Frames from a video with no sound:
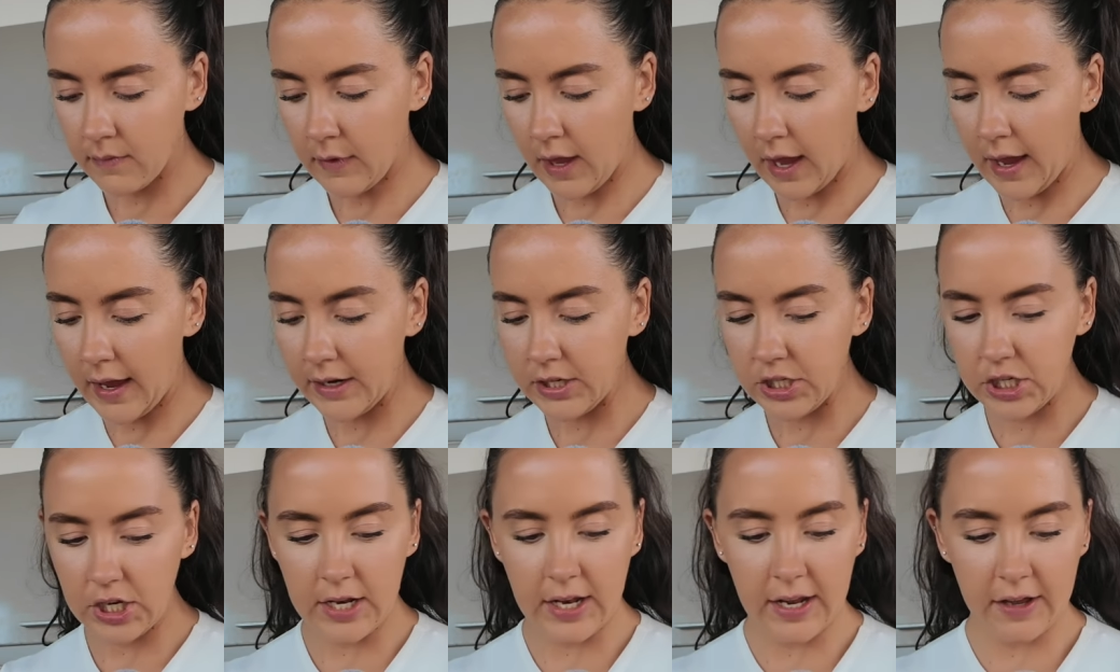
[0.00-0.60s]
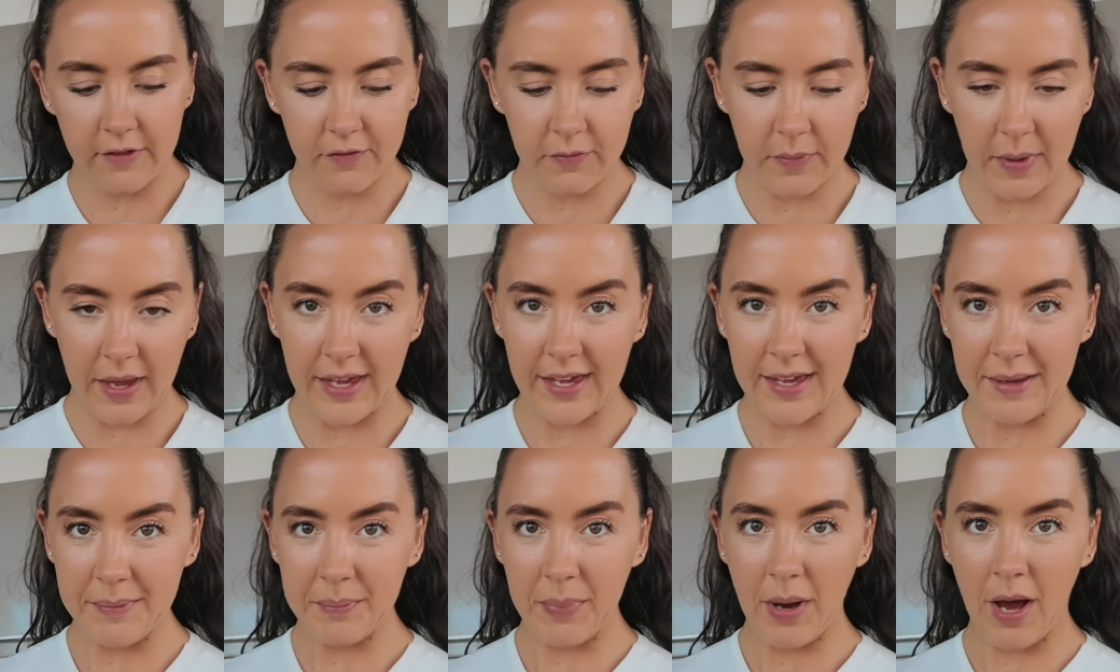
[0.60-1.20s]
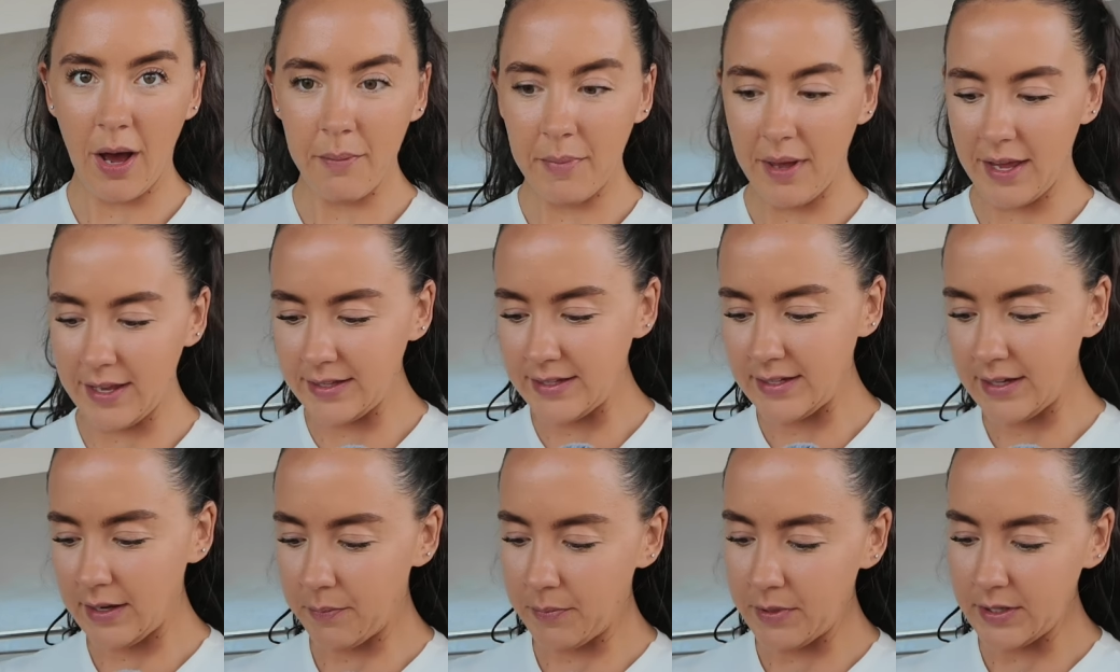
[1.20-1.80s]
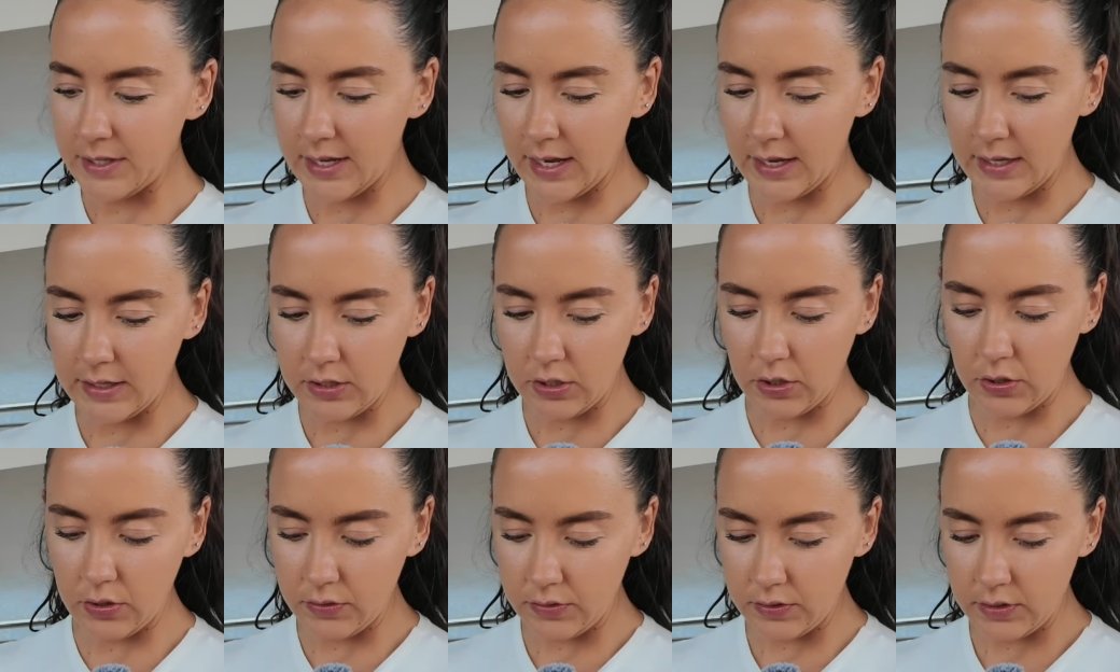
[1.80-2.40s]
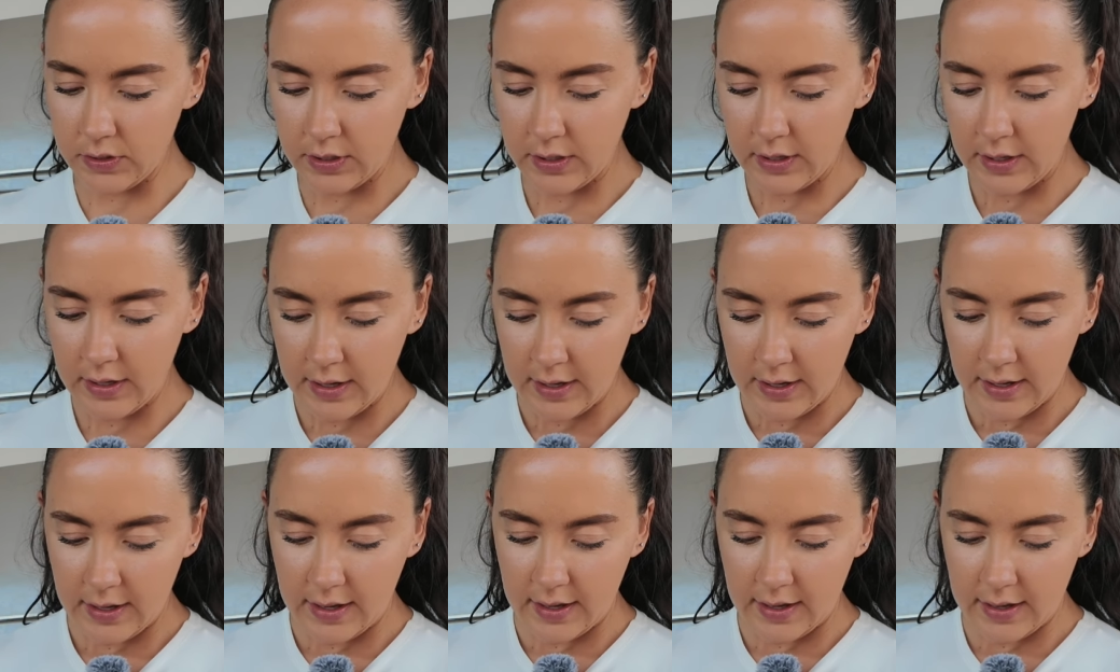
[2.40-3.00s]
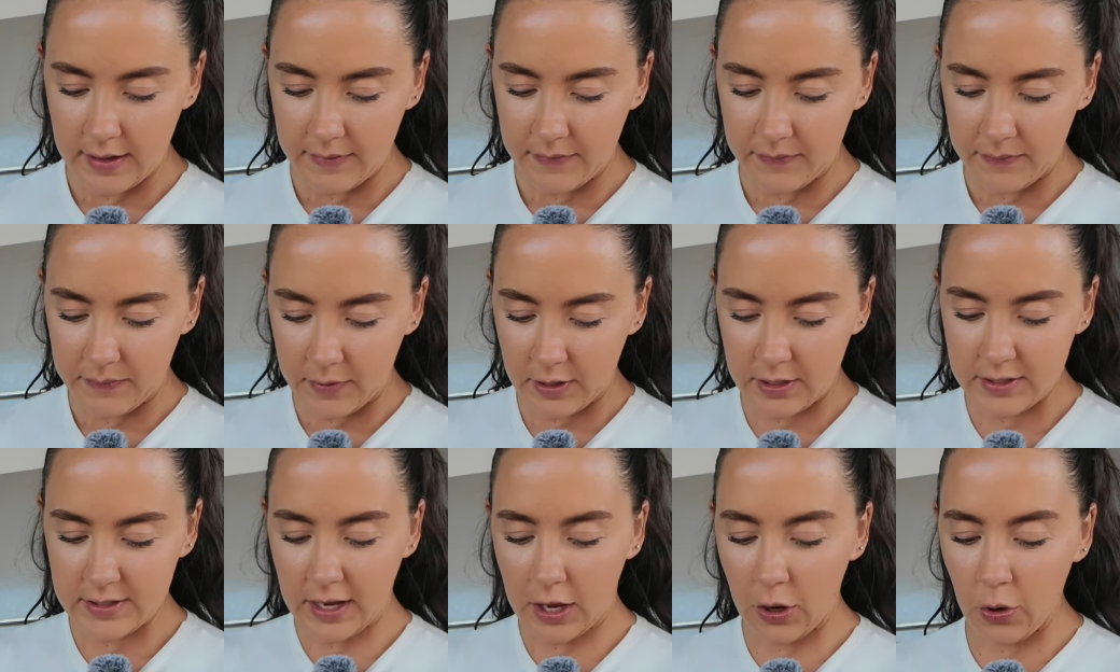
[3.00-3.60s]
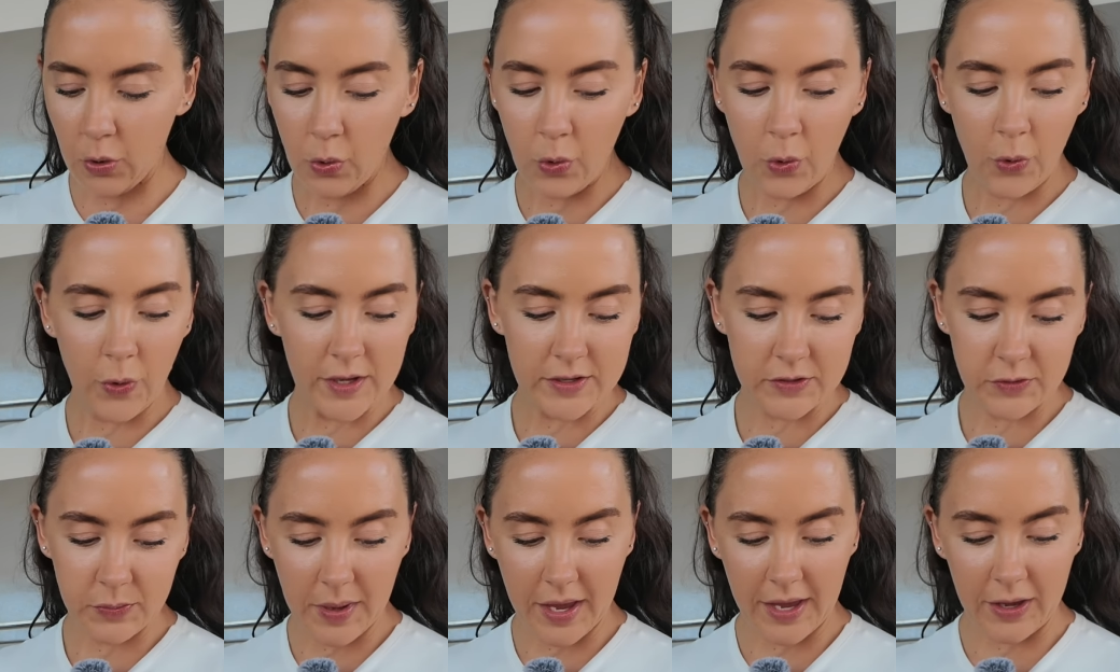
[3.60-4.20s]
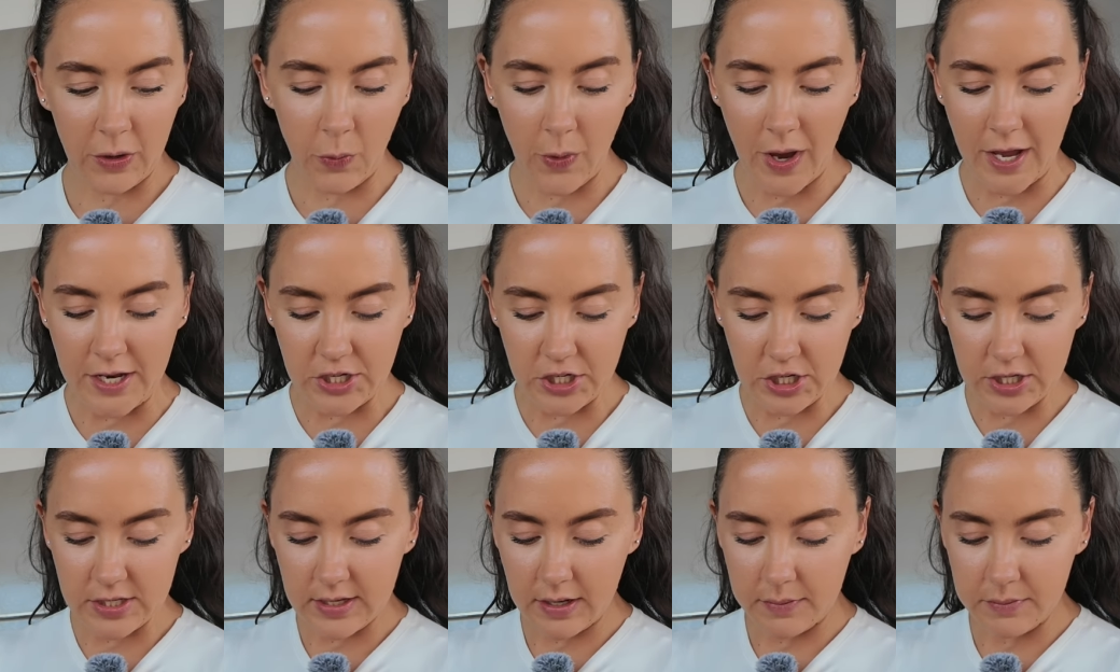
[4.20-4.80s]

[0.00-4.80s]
I actually love making Parmentier potatoes, because I always make wedges.